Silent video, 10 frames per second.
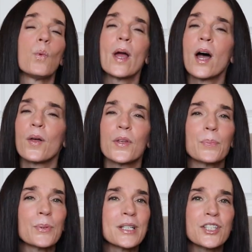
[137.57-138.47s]
Well,
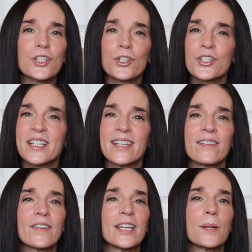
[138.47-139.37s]
the prisoners
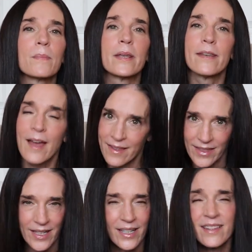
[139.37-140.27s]
give him
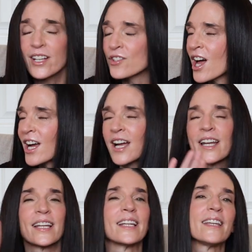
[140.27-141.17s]
nothing. They're not
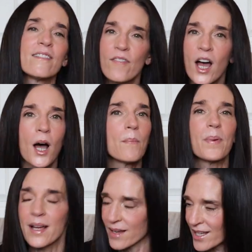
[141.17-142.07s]
going to give
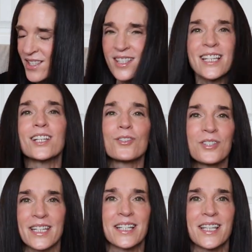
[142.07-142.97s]
up a
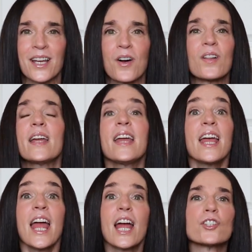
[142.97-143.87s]
single detail.
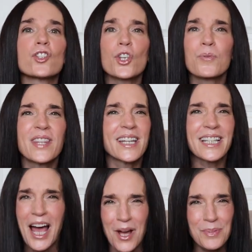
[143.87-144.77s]
And so
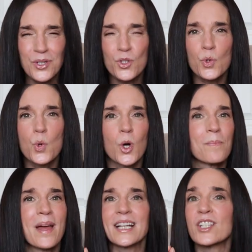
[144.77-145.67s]
then
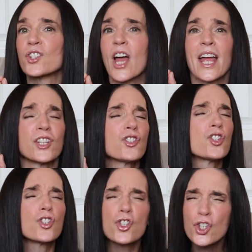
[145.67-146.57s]
Sur makes a
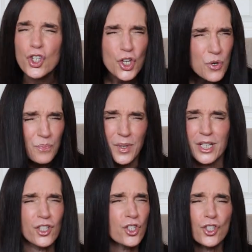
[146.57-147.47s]

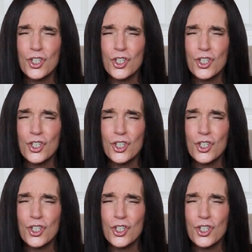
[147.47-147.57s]
stupid